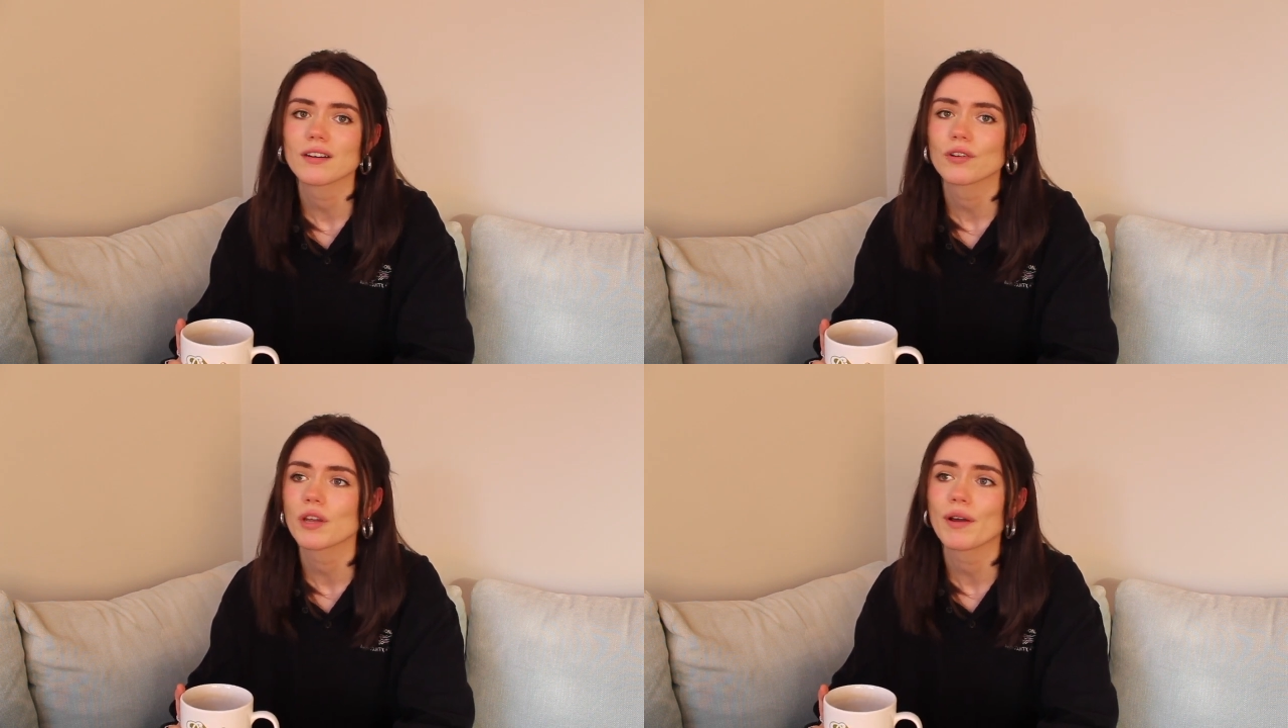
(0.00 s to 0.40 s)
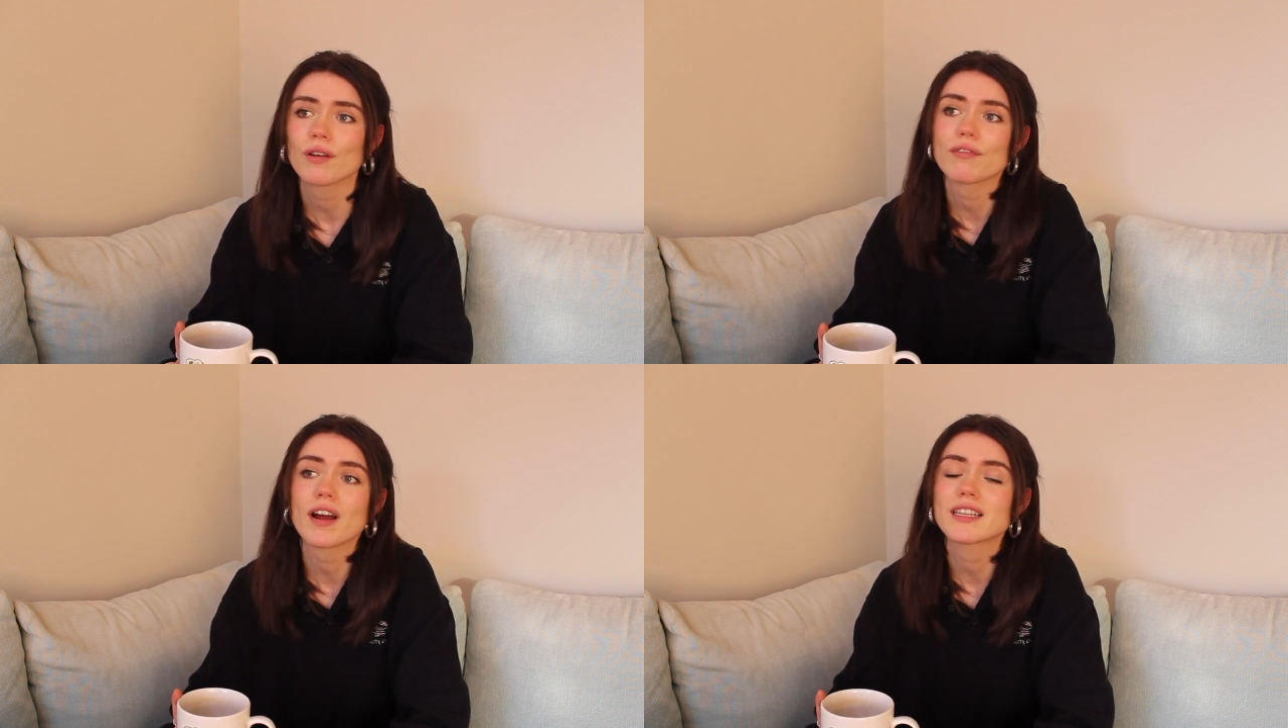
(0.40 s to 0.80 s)
although I
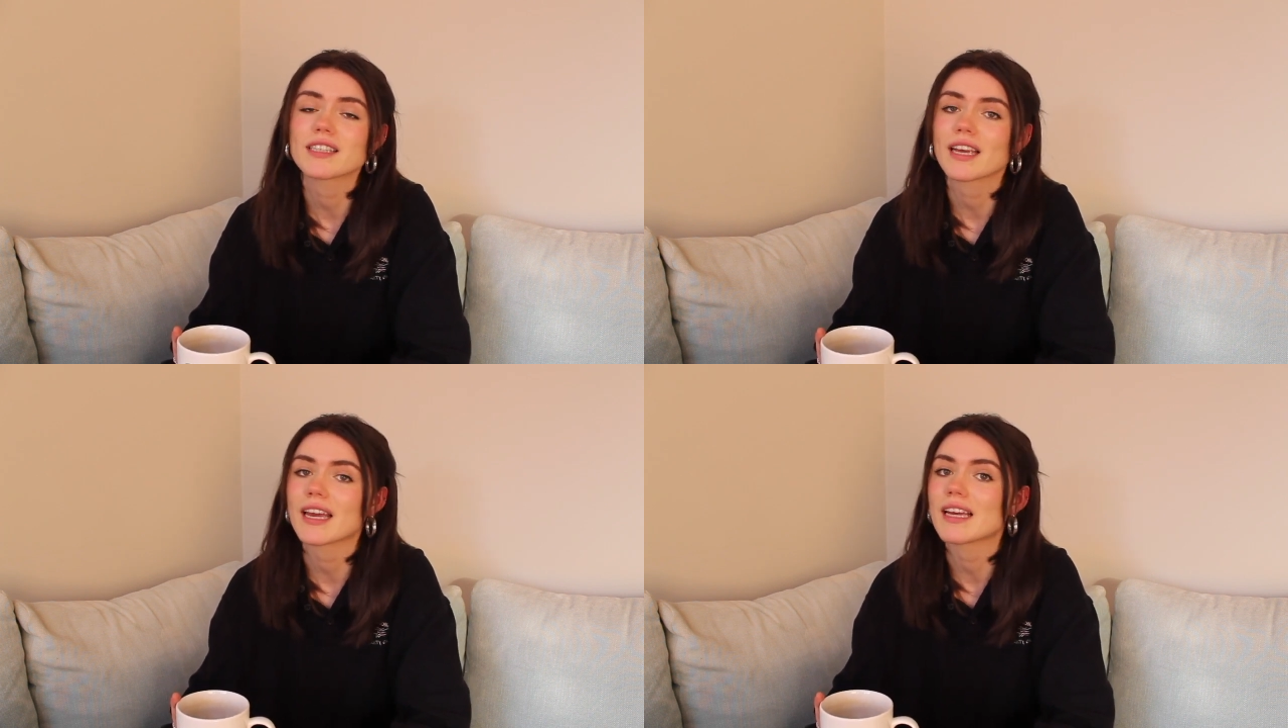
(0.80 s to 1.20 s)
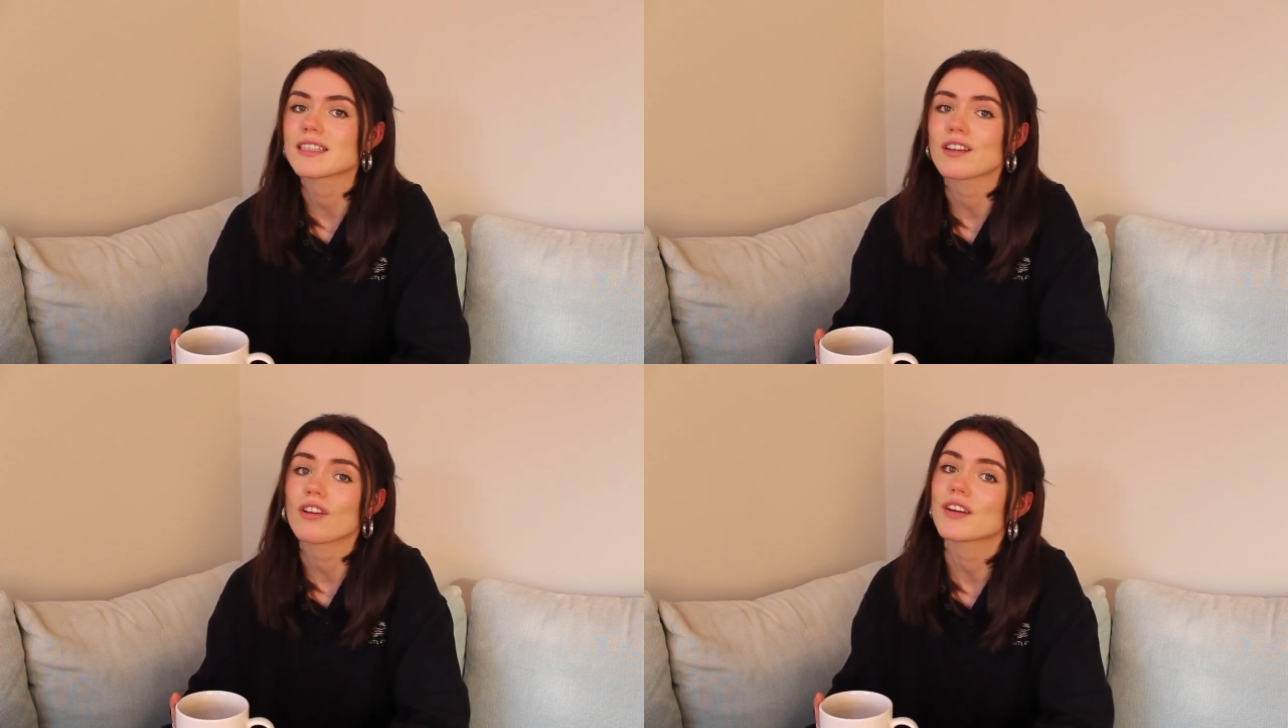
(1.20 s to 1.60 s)
love writing, it
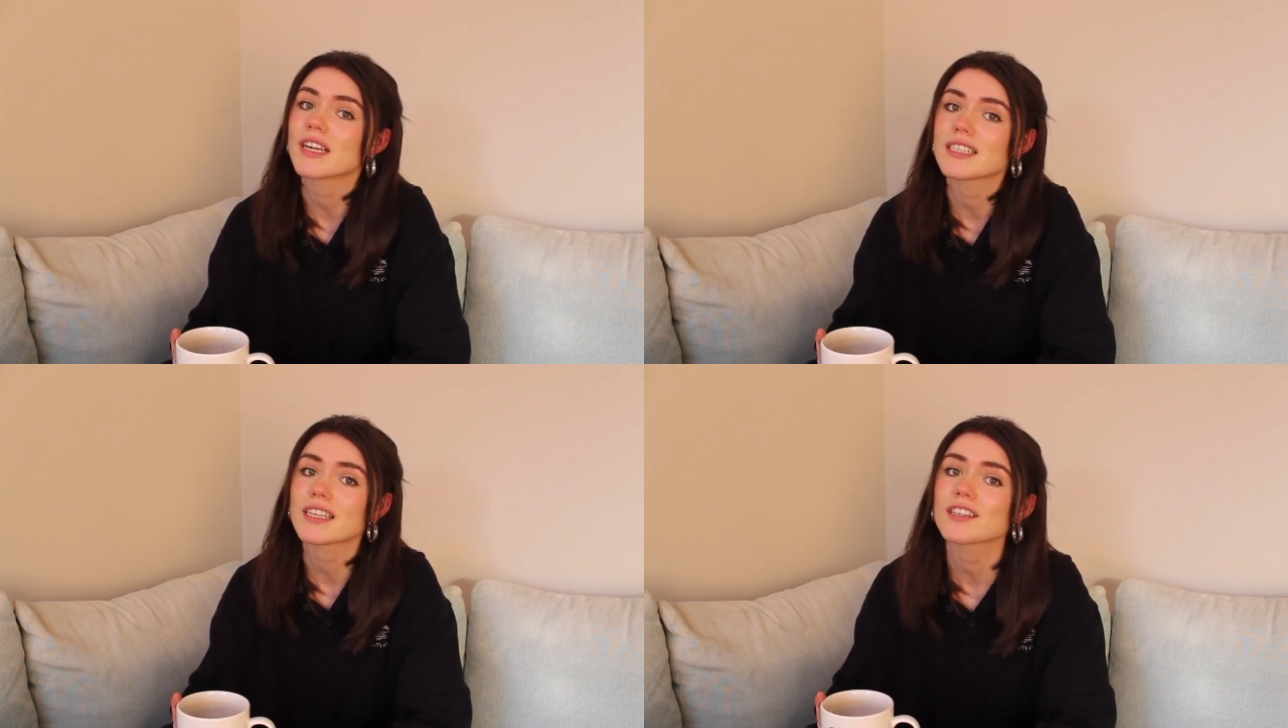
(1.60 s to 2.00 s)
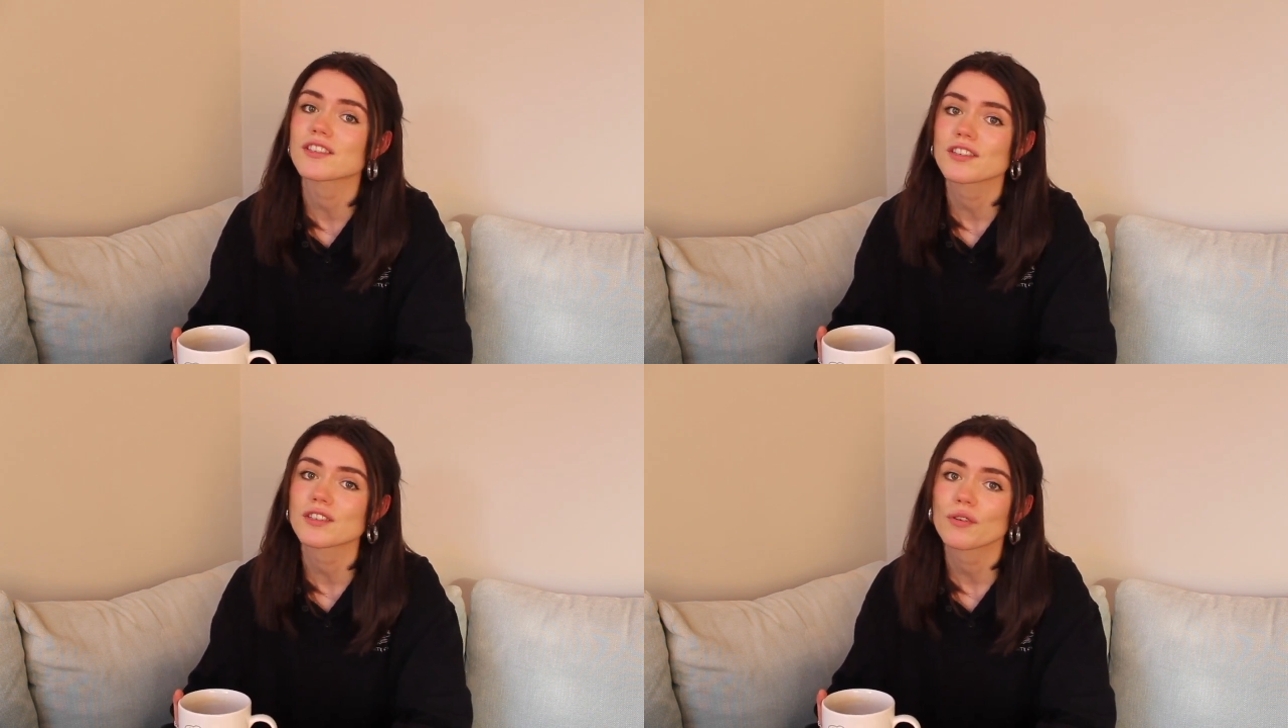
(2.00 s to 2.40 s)
is a lot easier
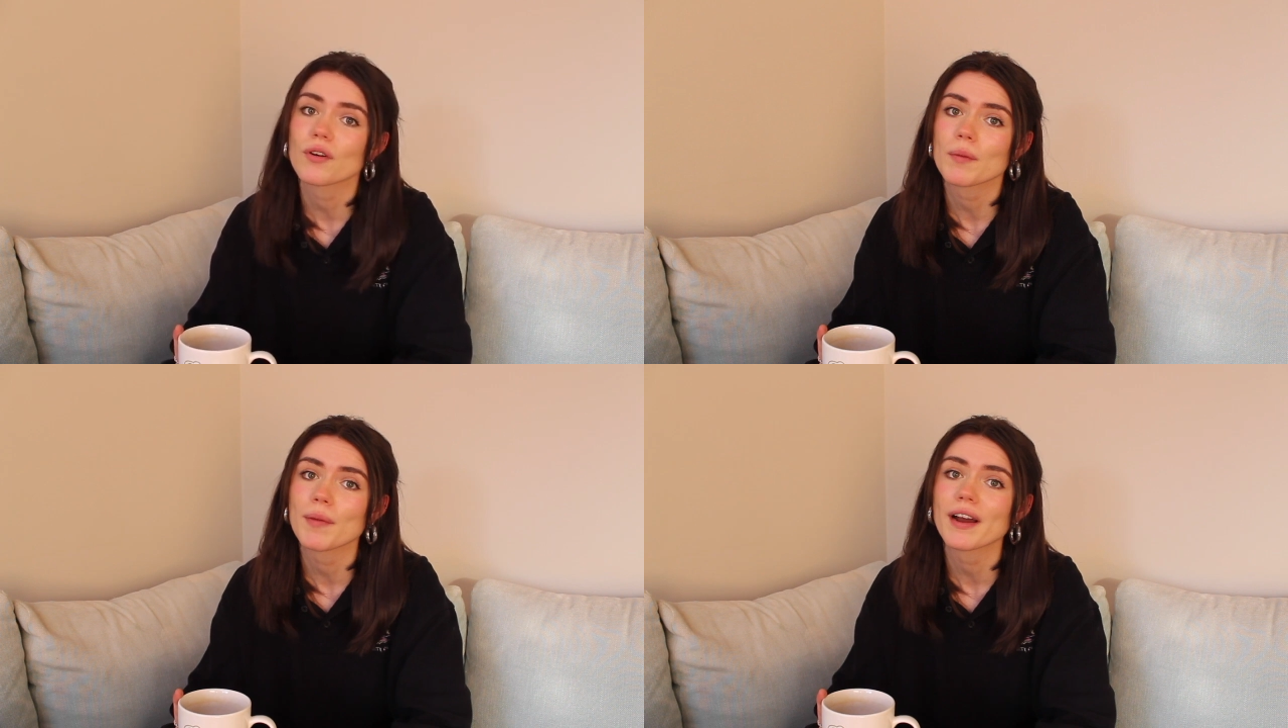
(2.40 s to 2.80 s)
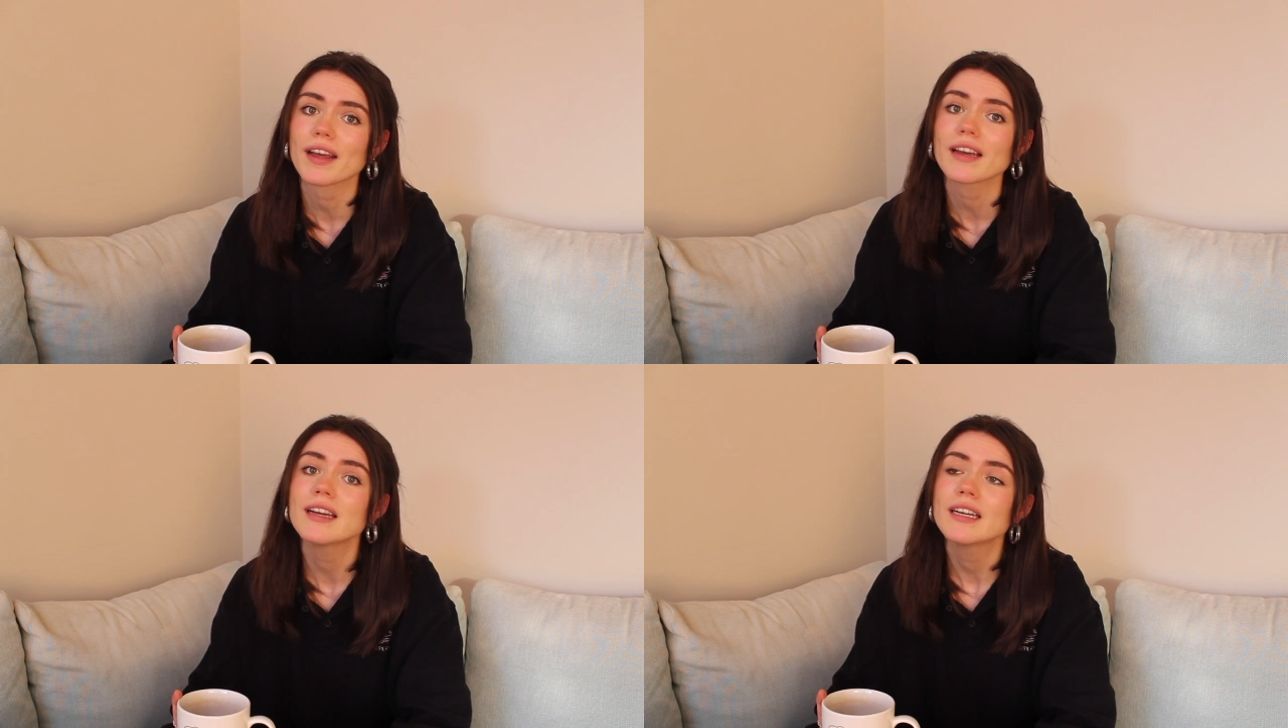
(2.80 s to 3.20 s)
just to talk about it.